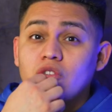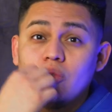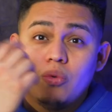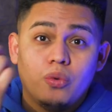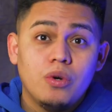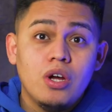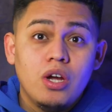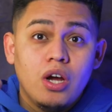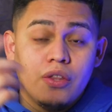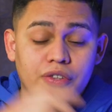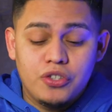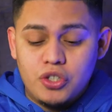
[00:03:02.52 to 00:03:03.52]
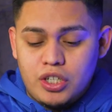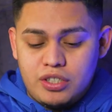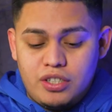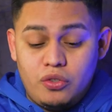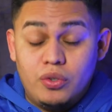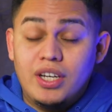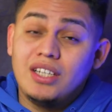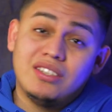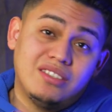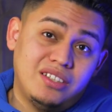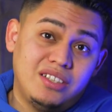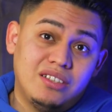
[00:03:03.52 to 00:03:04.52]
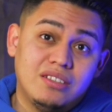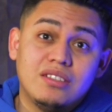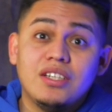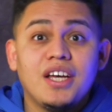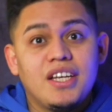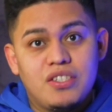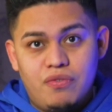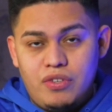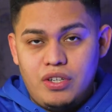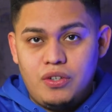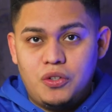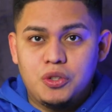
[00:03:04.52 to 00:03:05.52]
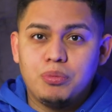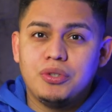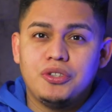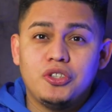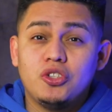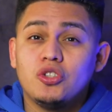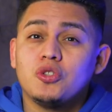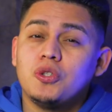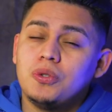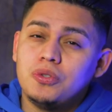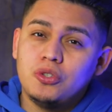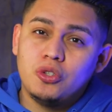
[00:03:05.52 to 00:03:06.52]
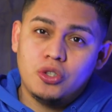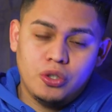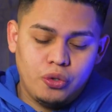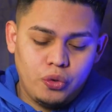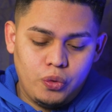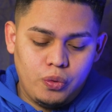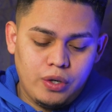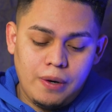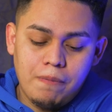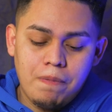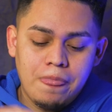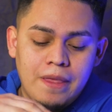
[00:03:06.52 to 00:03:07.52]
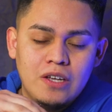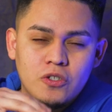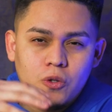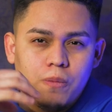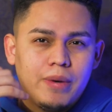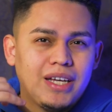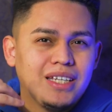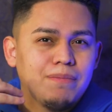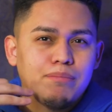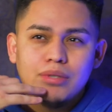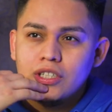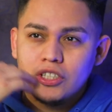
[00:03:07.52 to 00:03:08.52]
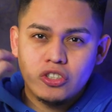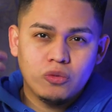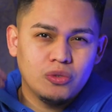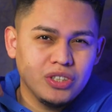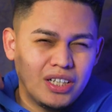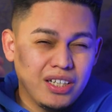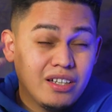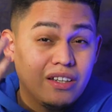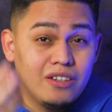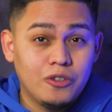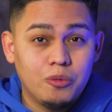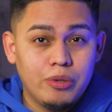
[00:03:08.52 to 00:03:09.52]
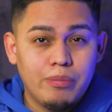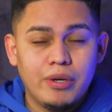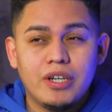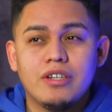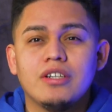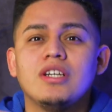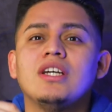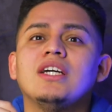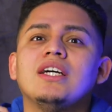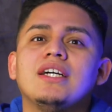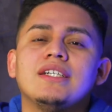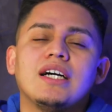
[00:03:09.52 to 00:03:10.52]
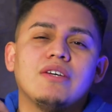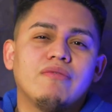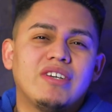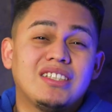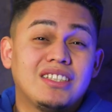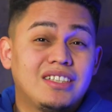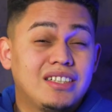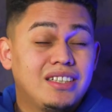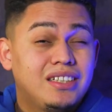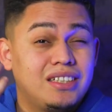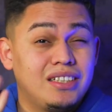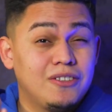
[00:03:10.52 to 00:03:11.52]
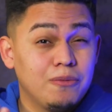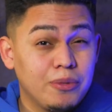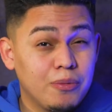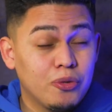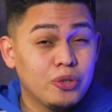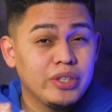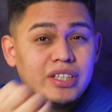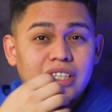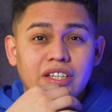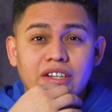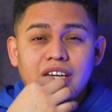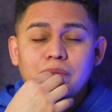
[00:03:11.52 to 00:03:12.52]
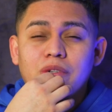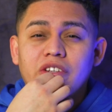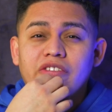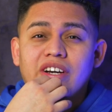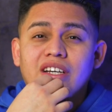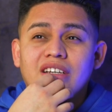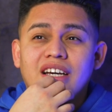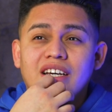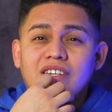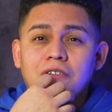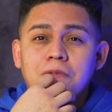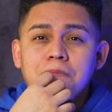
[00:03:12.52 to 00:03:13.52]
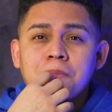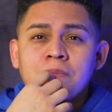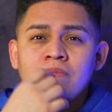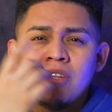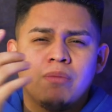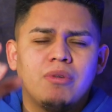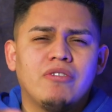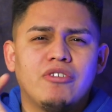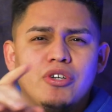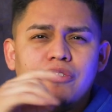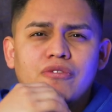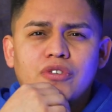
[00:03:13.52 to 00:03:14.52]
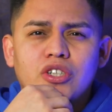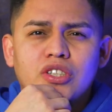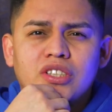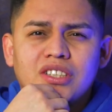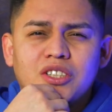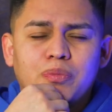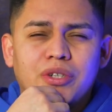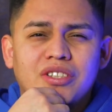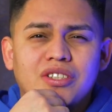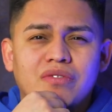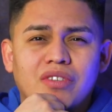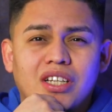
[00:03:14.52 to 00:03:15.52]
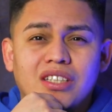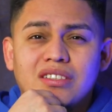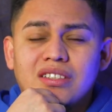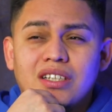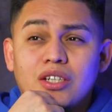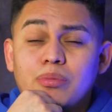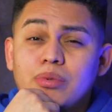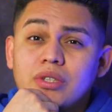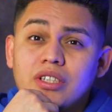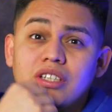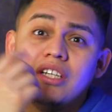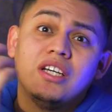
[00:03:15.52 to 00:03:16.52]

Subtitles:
to the shots that you guys see in today's videos, but this just goes to show you, so my production was getting a little bit better. I invested a little bit more in gear. I believe I had my very first expensive lens there, but